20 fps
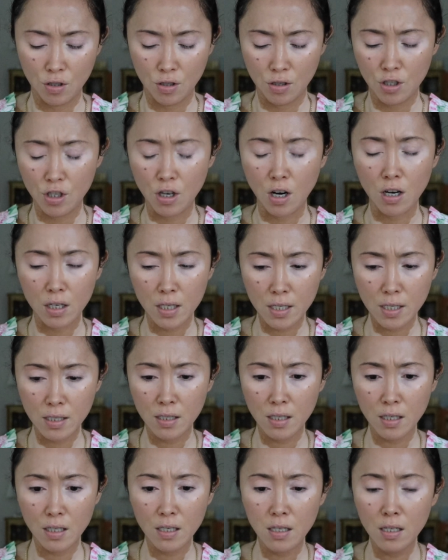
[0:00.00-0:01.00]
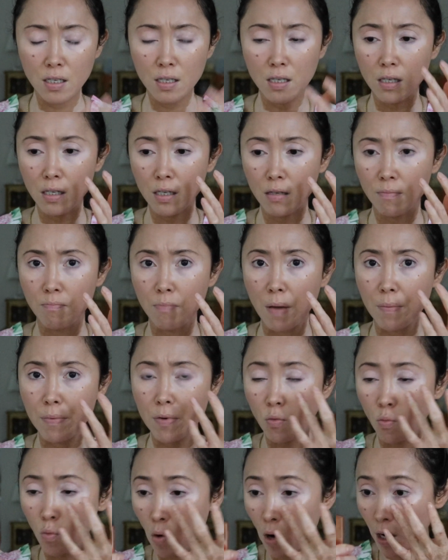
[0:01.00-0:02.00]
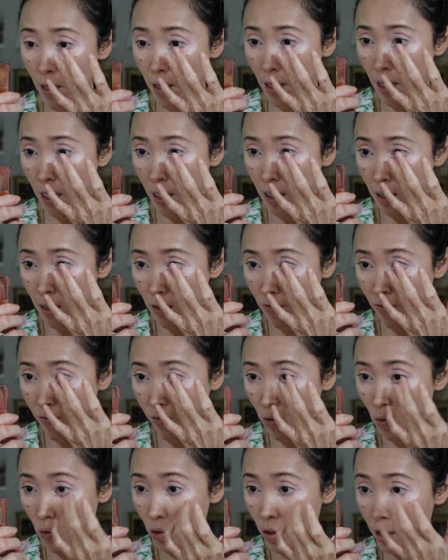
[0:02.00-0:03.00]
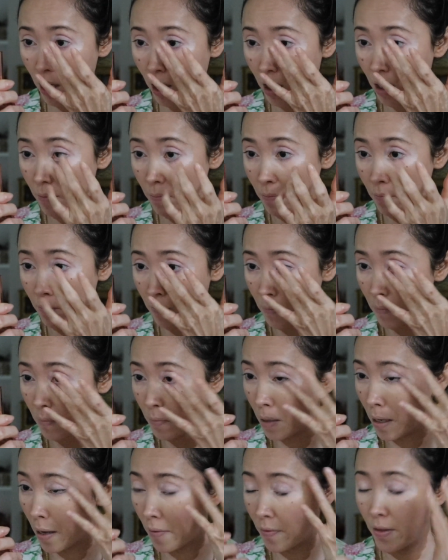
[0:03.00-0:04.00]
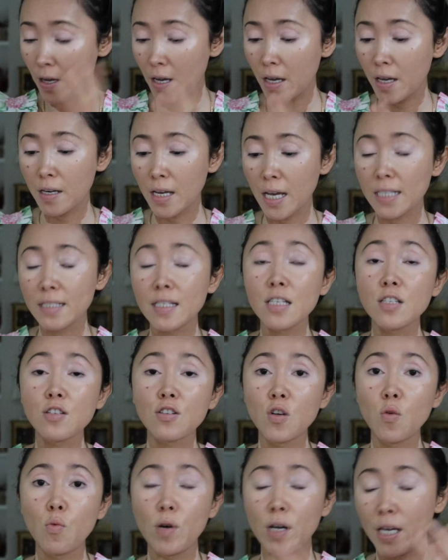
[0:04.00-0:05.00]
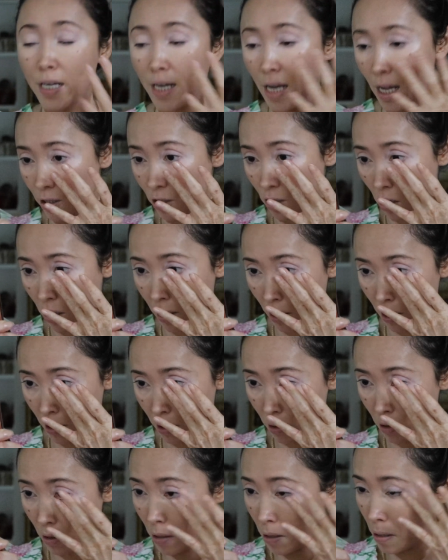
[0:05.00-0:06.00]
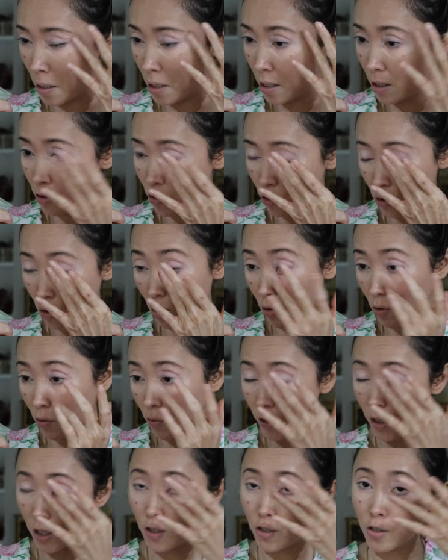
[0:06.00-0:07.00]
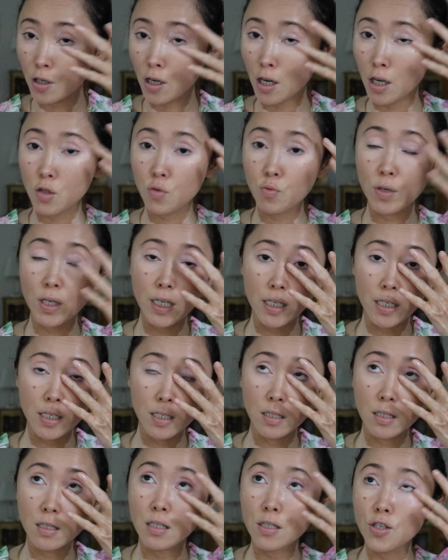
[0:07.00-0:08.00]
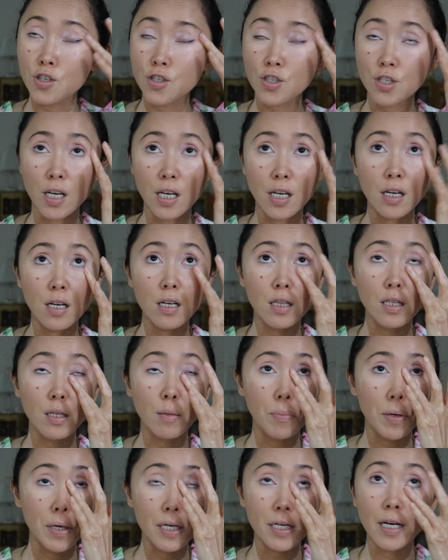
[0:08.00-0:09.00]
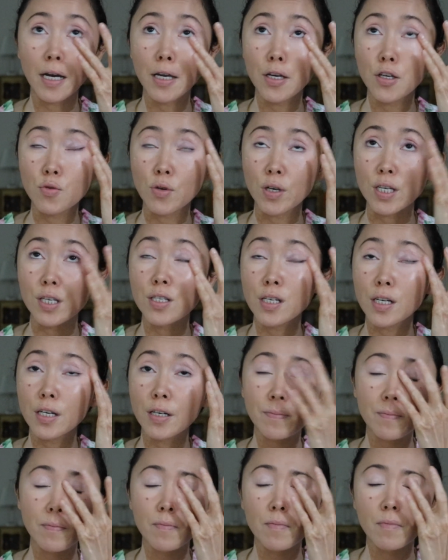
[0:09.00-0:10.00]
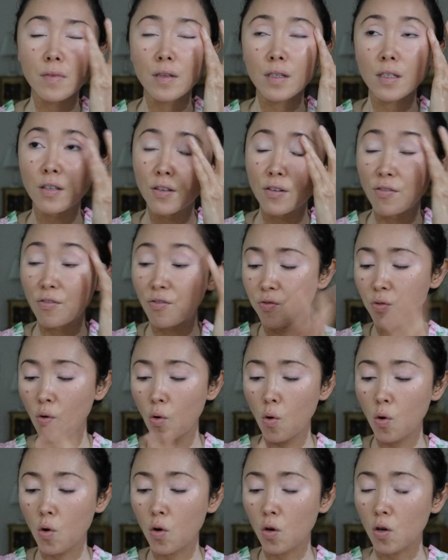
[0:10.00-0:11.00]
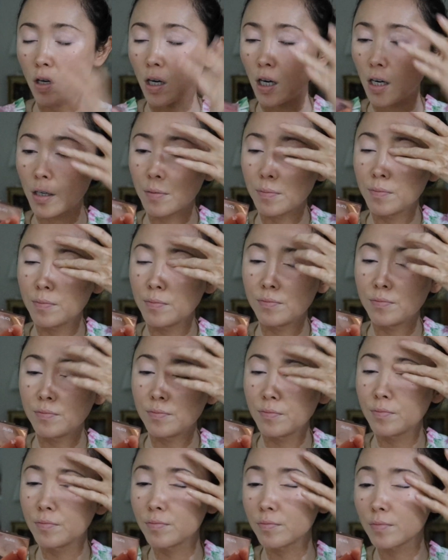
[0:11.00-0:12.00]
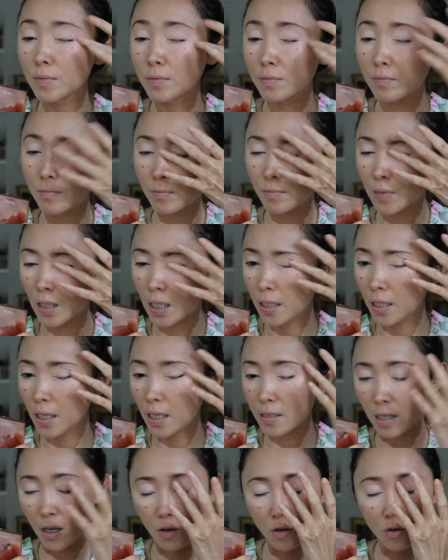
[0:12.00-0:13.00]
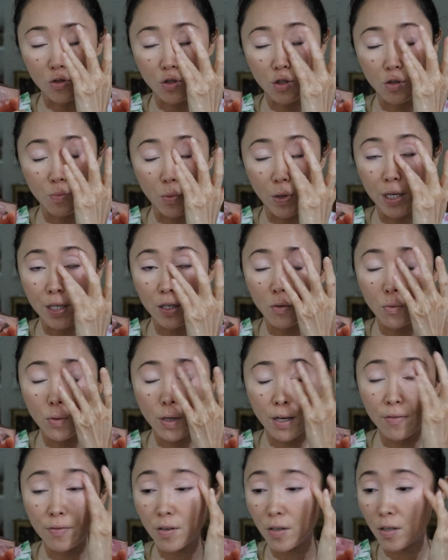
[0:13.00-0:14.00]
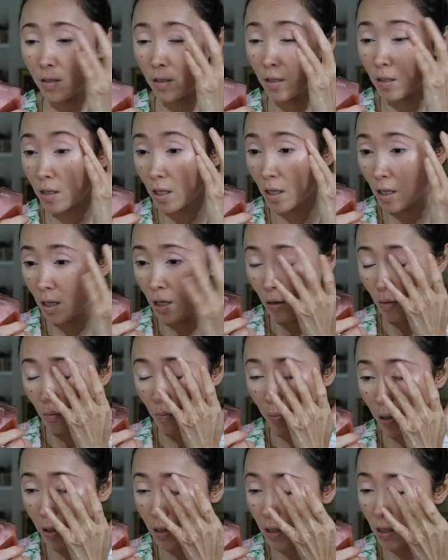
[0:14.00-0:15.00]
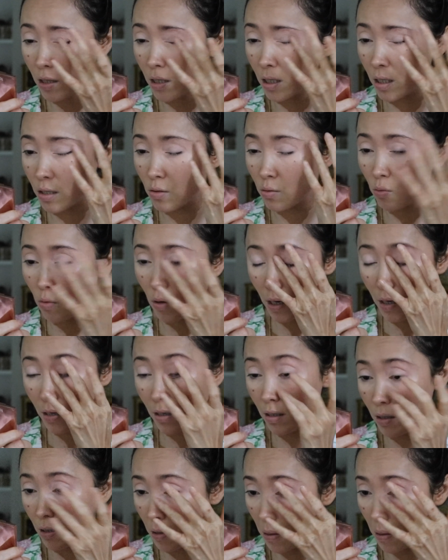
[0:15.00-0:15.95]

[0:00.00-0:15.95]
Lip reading: Charleston, maybe one in Florida, and then a seasonal one in Nantucket. So they just released this shade, the pink hydrangea, for I guess, I don't know, spring or whatever. But this one